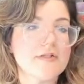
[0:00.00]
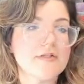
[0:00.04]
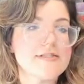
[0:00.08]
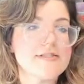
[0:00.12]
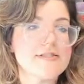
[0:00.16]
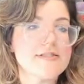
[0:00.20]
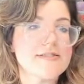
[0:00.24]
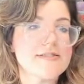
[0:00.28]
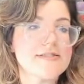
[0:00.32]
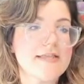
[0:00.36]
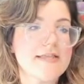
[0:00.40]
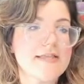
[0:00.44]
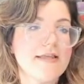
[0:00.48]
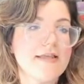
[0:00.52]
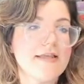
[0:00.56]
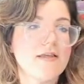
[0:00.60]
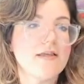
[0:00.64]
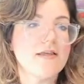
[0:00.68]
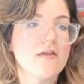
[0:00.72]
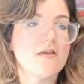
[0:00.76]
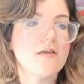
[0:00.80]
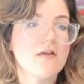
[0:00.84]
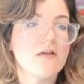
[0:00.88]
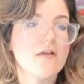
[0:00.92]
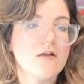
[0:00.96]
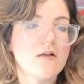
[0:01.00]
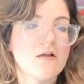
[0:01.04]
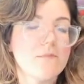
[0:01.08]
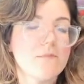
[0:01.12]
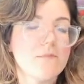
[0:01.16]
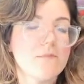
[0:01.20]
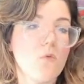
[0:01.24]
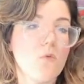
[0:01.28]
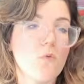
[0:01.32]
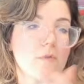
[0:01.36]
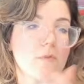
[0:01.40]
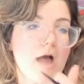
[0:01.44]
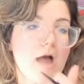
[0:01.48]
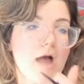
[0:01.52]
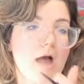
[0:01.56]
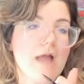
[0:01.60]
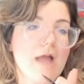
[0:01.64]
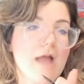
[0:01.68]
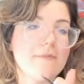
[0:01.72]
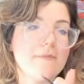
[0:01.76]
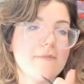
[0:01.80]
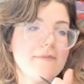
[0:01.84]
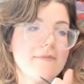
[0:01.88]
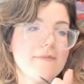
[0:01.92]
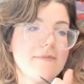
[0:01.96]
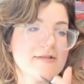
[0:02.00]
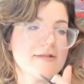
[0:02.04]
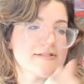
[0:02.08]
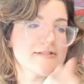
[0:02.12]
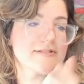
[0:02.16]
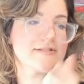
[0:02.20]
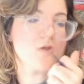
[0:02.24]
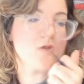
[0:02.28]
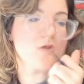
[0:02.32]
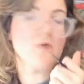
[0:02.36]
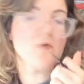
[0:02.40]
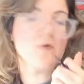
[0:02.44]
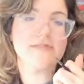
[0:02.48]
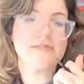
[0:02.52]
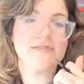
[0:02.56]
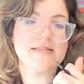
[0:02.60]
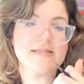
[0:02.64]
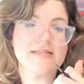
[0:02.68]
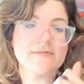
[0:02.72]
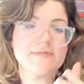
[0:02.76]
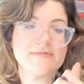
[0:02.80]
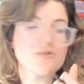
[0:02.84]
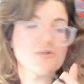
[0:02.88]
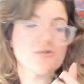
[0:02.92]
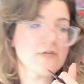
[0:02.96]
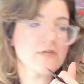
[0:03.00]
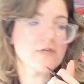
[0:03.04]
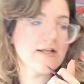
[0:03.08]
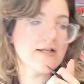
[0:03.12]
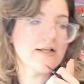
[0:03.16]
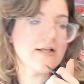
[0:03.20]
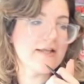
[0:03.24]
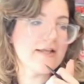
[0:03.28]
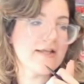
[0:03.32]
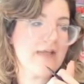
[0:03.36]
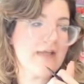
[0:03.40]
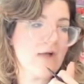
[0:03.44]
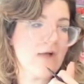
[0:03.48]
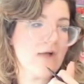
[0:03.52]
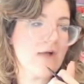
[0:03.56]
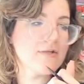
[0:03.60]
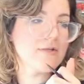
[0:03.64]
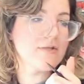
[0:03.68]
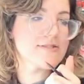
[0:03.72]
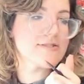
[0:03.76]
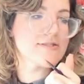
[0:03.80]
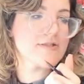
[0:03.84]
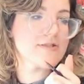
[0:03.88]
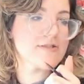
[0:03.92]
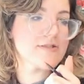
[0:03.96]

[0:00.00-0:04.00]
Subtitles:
see more behind me, because it's all Sesame Street, and now it's